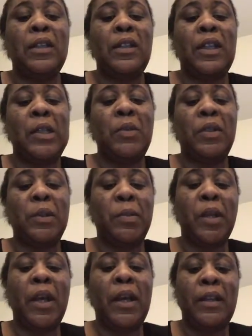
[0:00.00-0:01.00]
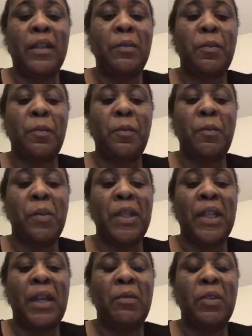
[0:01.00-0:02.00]
he was surprised my
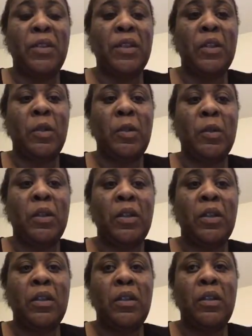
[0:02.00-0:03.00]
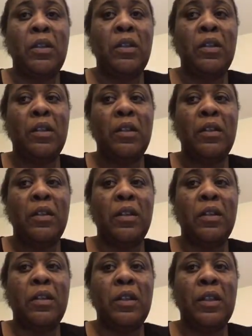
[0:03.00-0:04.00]
dad was so
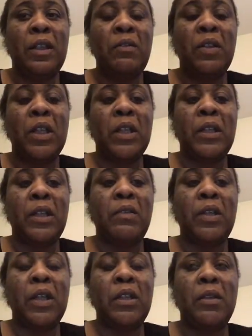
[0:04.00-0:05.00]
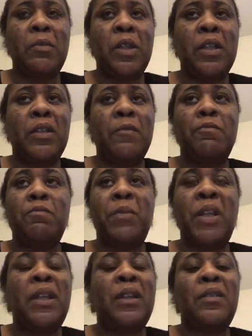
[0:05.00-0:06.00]
giving and loving, and I'm like,
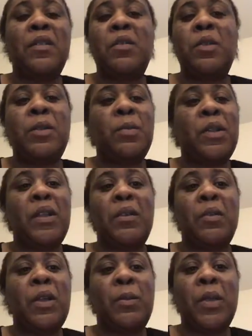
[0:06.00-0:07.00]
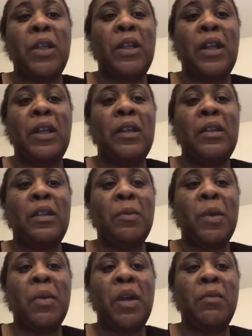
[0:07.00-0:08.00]
my dad's always been that way. My dad and
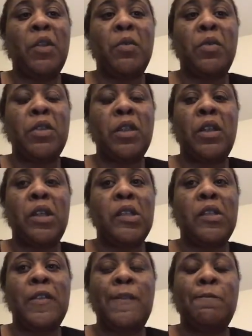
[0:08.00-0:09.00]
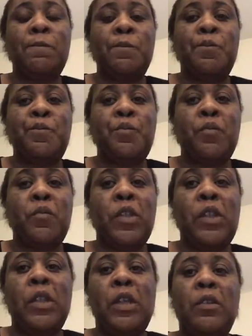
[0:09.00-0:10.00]
my mom don't judge.
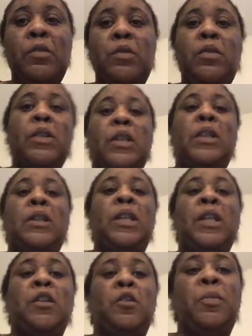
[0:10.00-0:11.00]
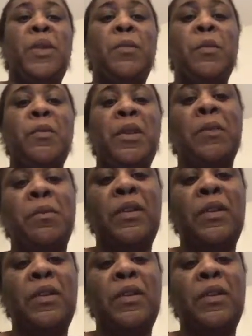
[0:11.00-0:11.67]
They know people make